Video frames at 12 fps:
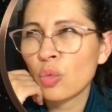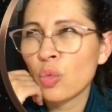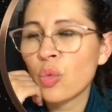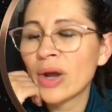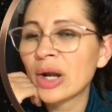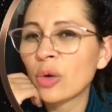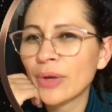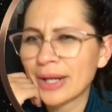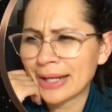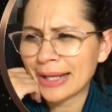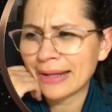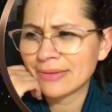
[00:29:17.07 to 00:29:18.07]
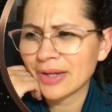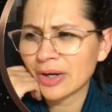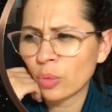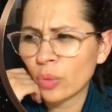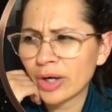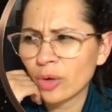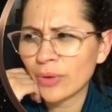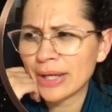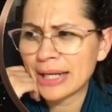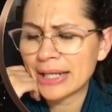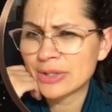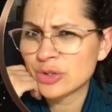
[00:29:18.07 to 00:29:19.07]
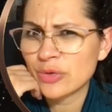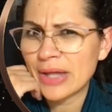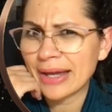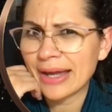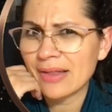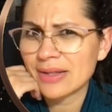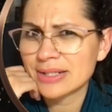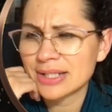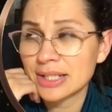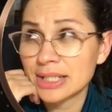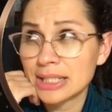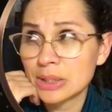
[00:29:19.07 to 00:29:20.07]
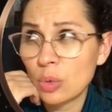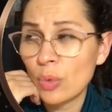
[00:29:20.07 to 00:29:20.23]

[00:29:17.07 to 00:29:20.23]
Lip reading: When are we going to get there? When are we getting to that galaxy?